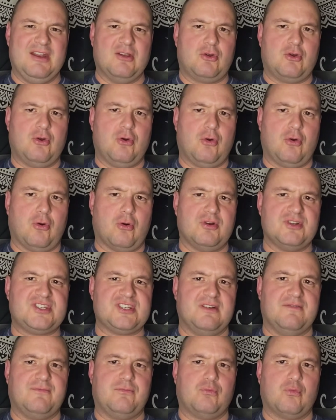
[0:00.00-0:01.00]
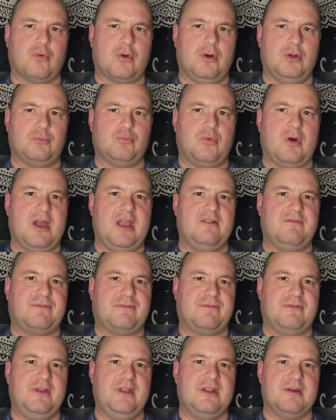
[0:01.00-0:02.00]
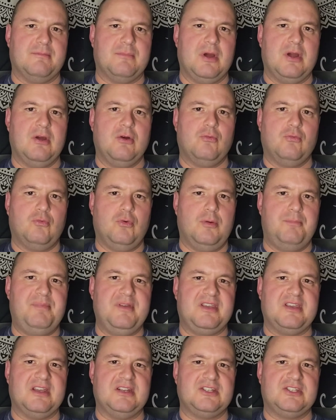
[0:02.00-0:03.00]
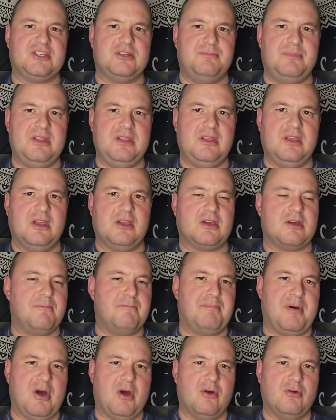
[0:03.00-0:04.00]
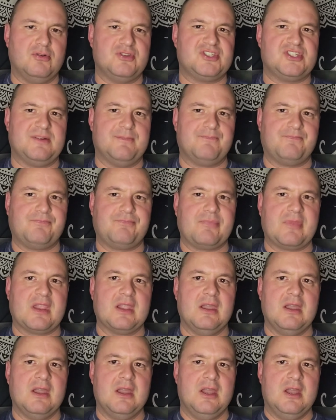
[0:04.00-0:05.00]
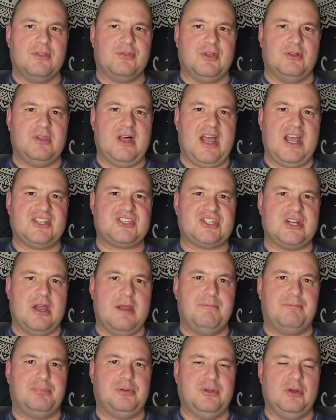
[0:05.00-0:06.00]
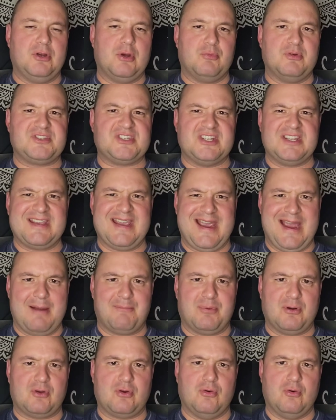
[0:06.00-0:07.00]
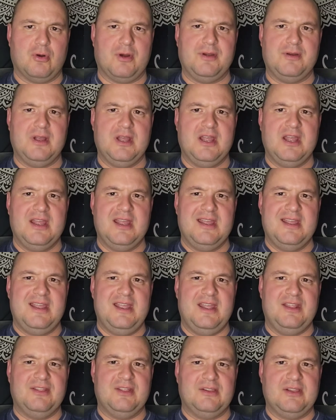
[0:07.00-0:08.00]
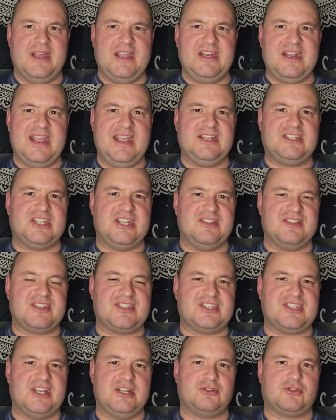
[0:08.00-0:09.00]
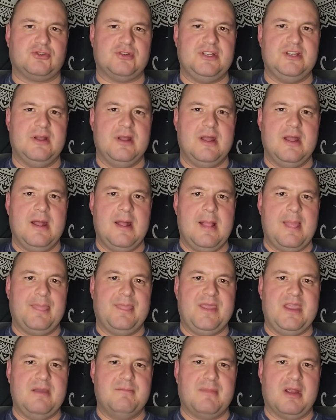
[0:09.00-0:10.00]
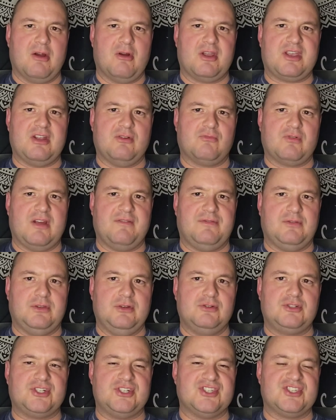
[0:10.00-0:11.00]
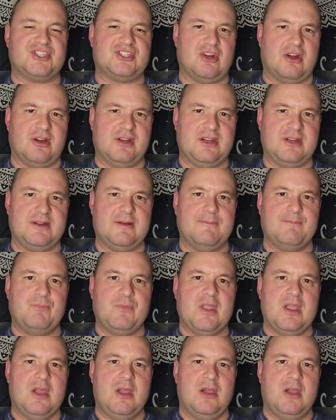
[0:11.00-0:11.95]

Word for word: And a course of worldwide freedom will begin to be composed. The last time Pluto was in Capricorn in the late 18th century, the American Revolution started